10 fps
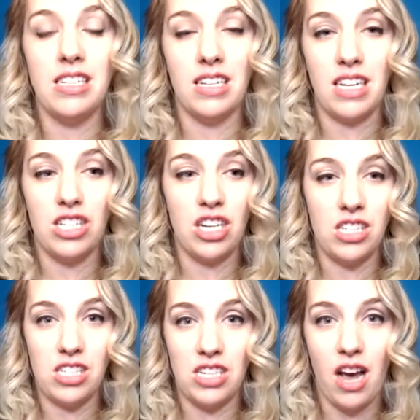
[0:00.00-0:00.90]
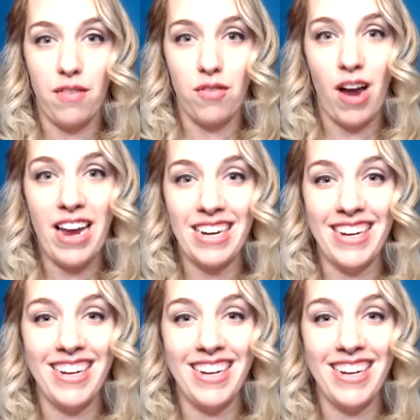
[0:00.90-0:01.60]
delicious stuff, right?